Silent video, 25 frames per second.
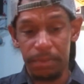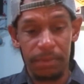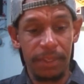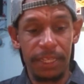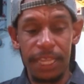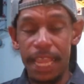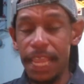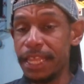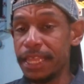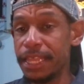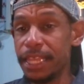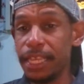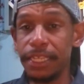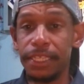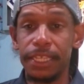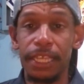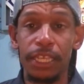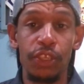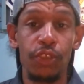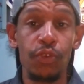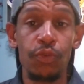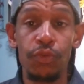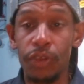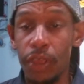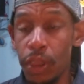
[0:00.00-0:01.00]
take things that
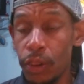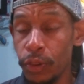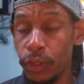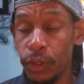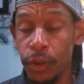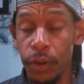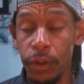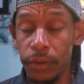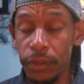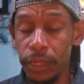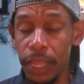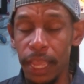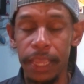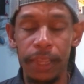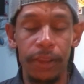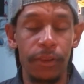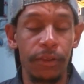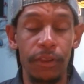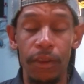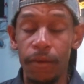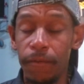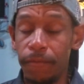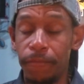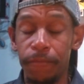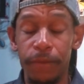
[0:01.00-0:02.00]
you know you don't like or
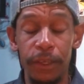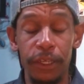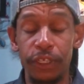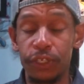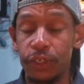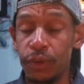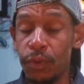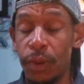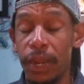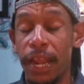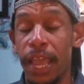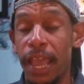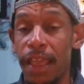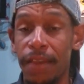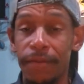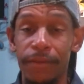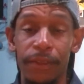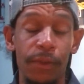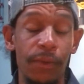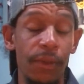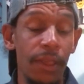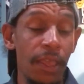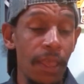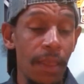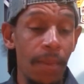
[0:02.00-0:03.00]
don't fish or what have
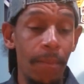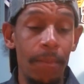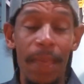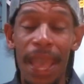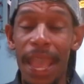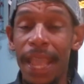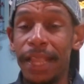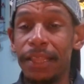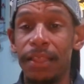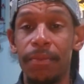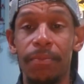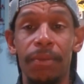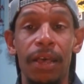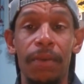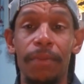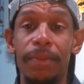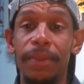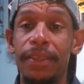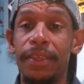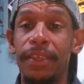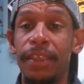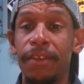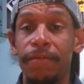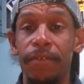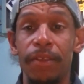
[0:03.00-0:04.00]
you, bag them up,
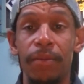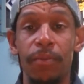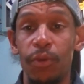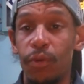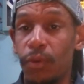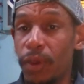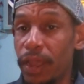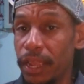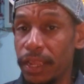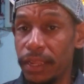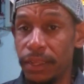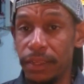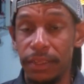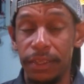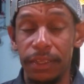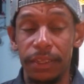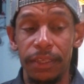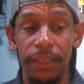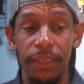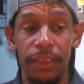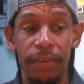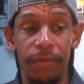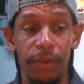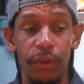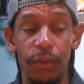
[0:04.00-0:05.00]
give them away,
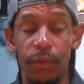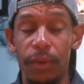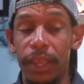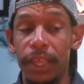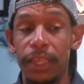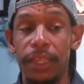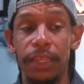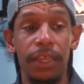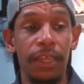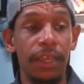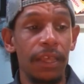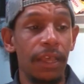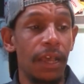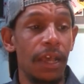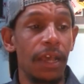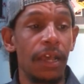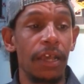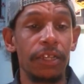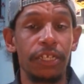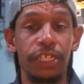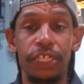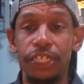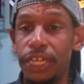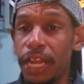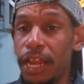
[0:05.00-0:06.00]
give it away.
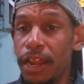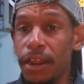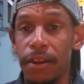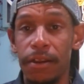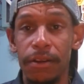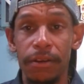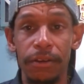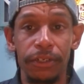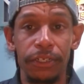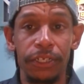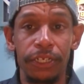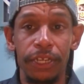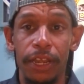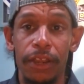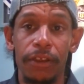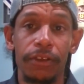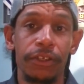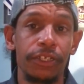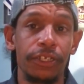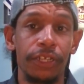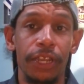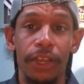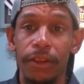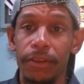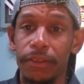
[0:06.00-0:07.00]
Uh, share, share,
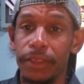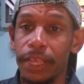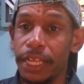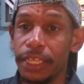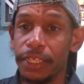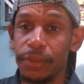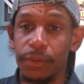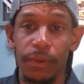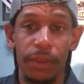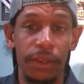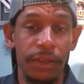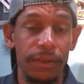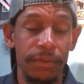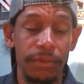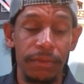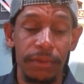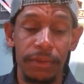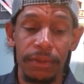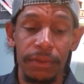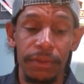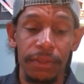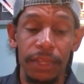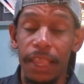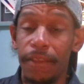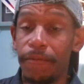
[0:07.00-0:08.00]
share. That's what
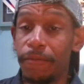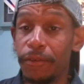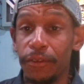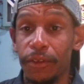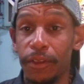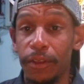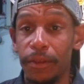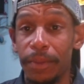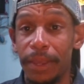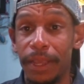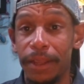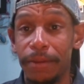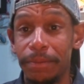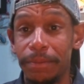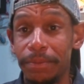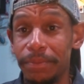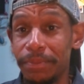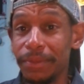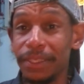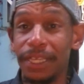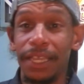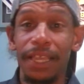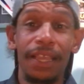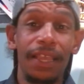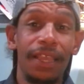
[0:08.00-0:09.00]
life is all about.
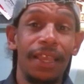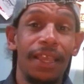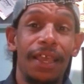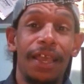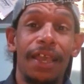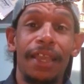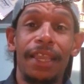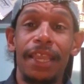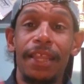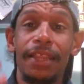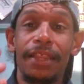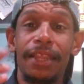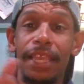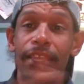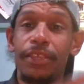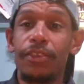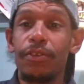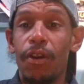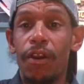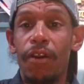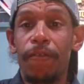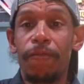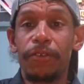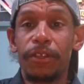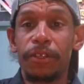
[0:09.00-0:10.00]
Again, thank you
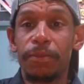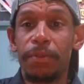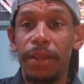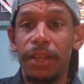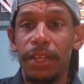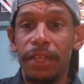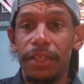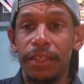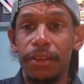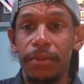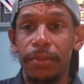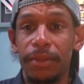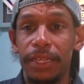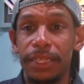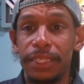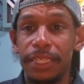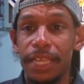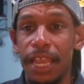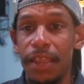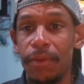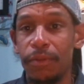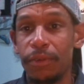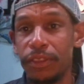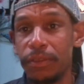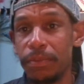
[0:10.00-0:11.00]
all for spending a little bit of
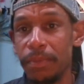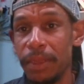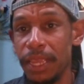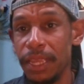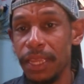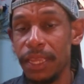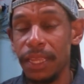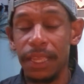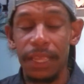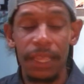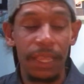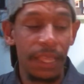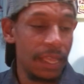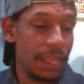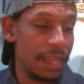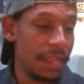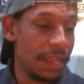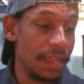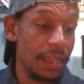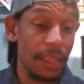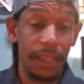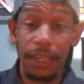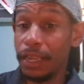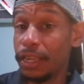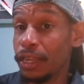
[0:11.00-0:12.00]
time with me.
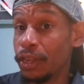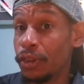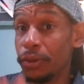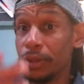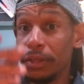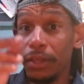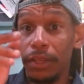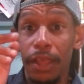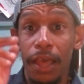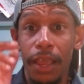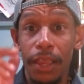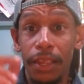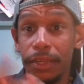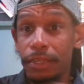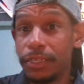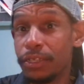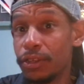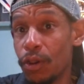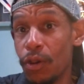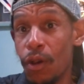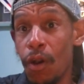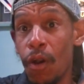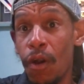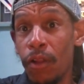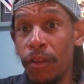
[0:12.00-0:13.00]
Uh, good luck to
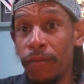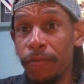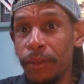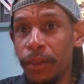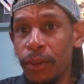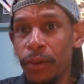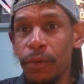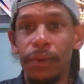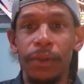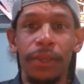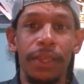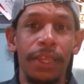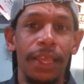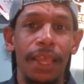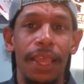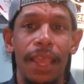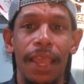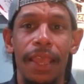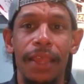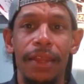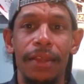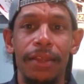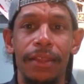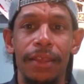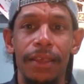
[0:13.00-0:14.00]
all of you,
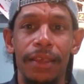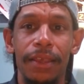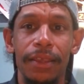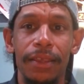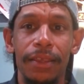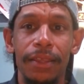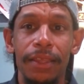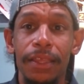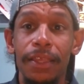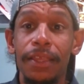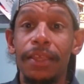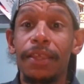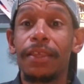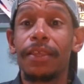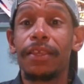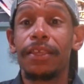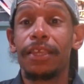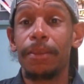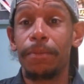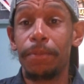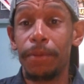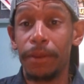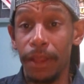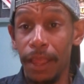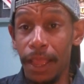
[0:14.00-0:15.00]
and uh,
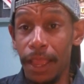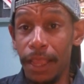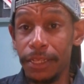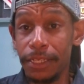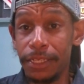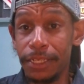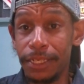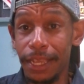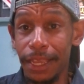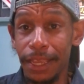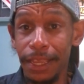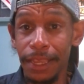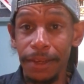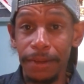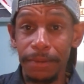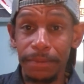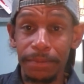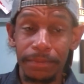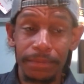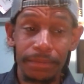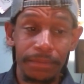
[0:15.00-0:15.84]
keep your lines tight.